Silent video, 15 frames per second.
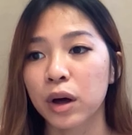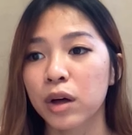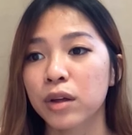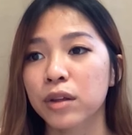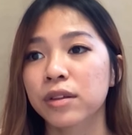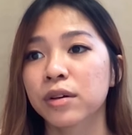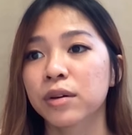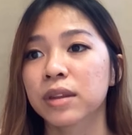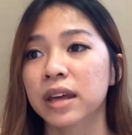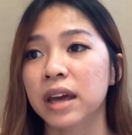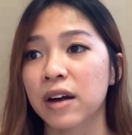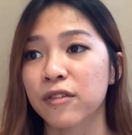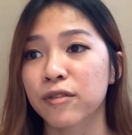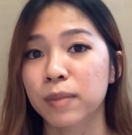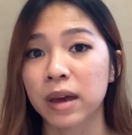Although they
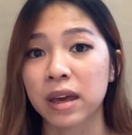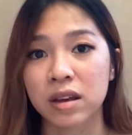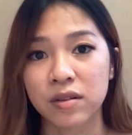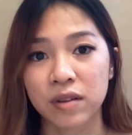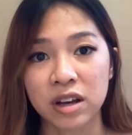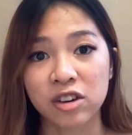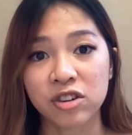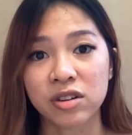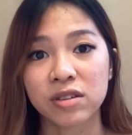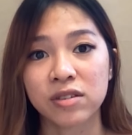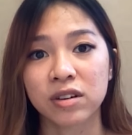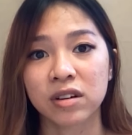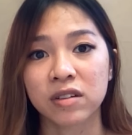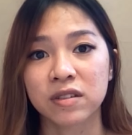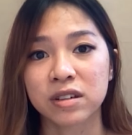have migration
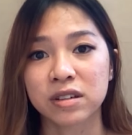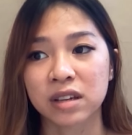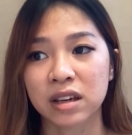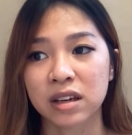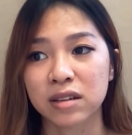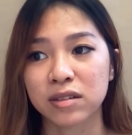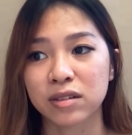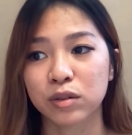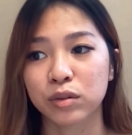services,